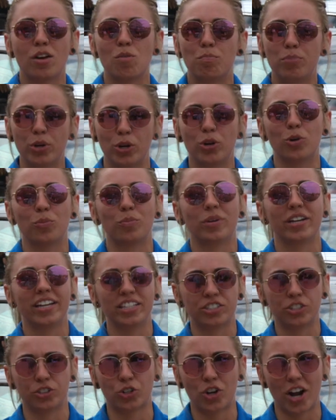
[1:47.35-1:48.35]
Boom,
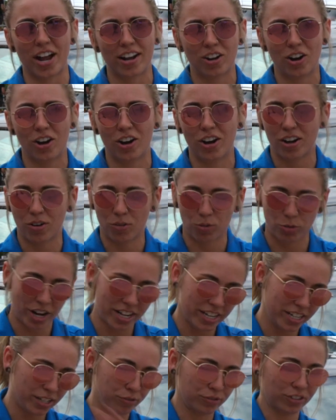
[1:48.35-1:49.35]
it's a track car
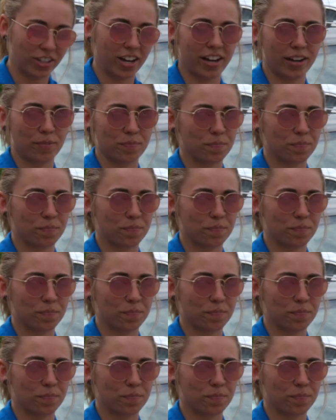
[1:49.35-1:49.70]
ready to fly.